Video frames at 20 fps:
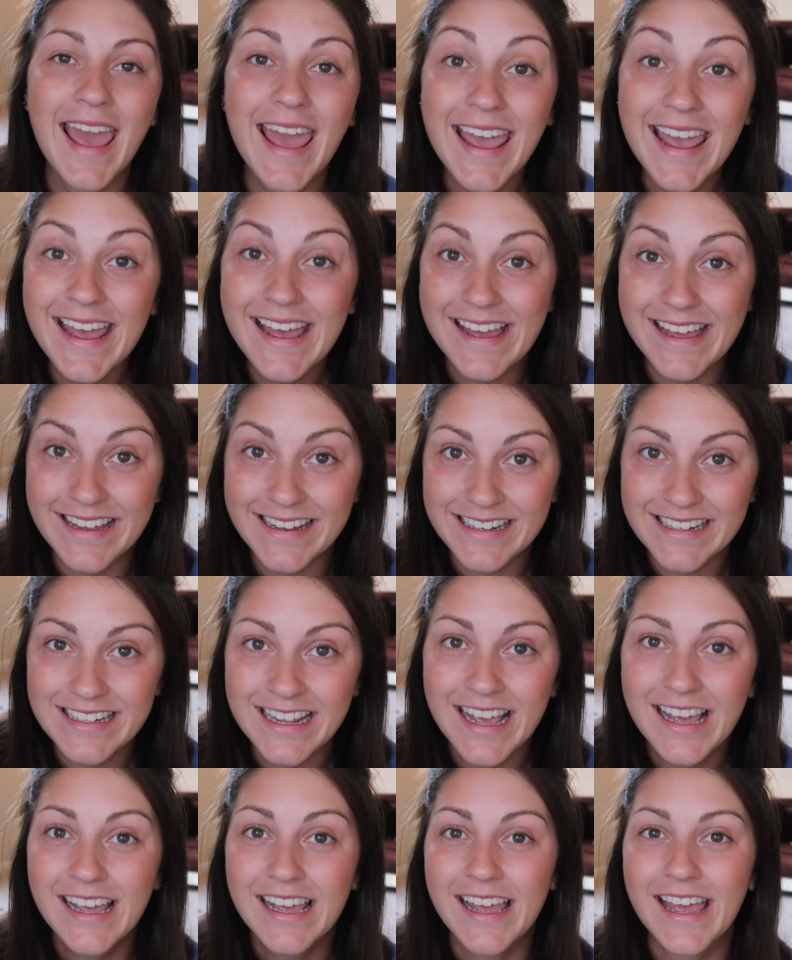
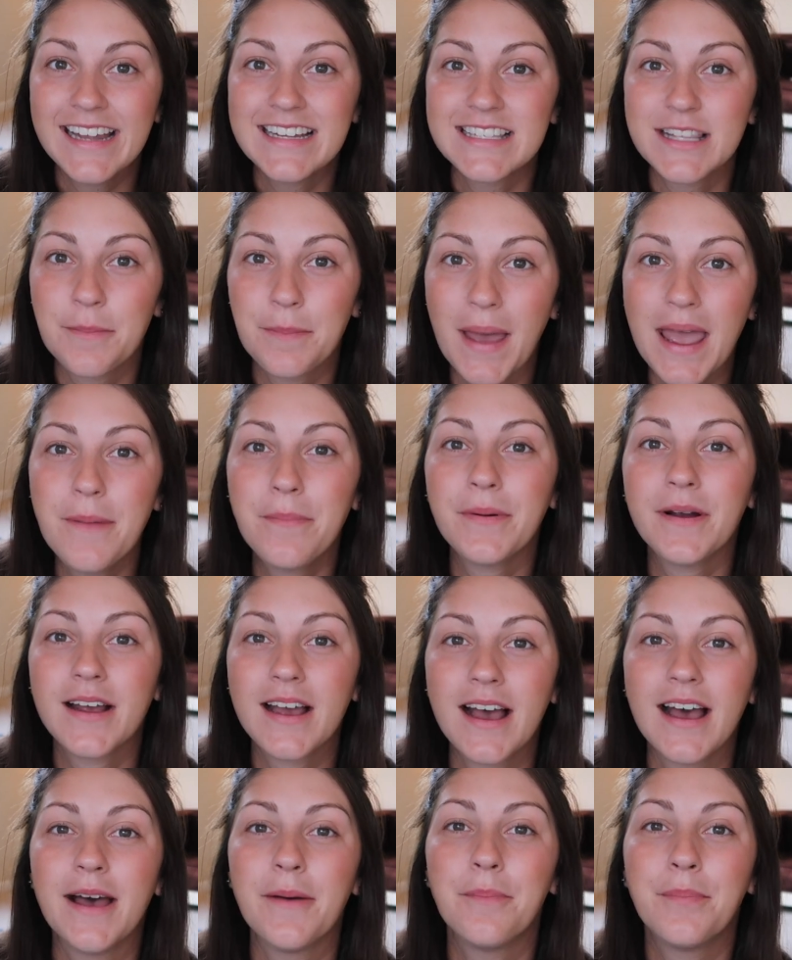And it's the
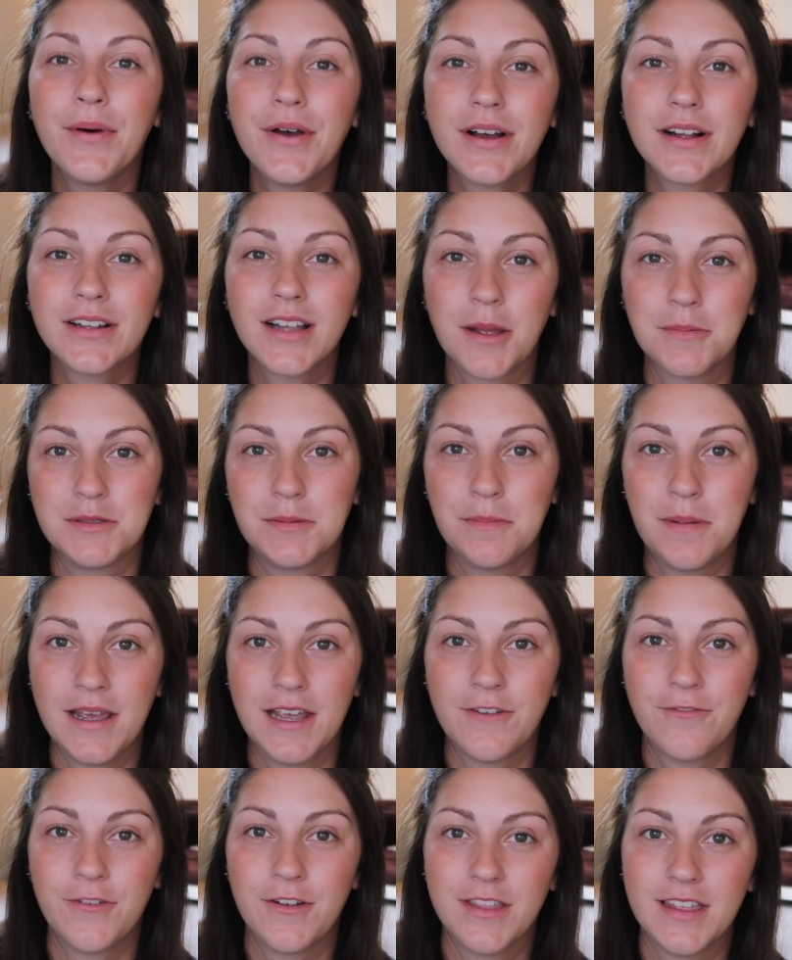Papercut Book Club's
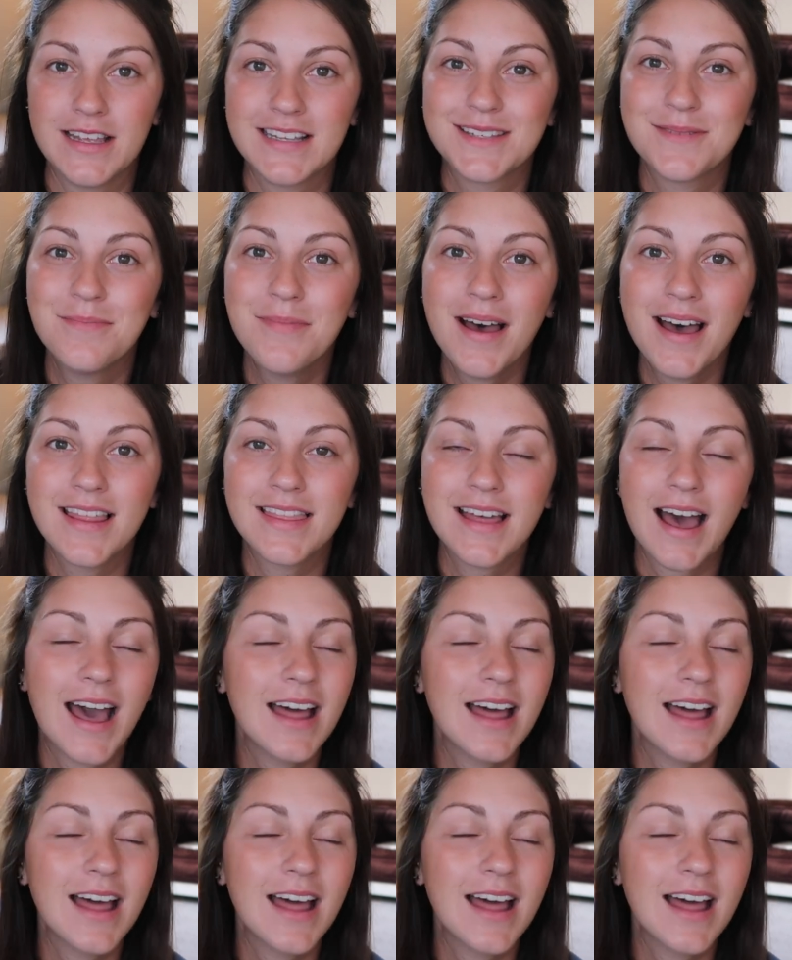pick for this month.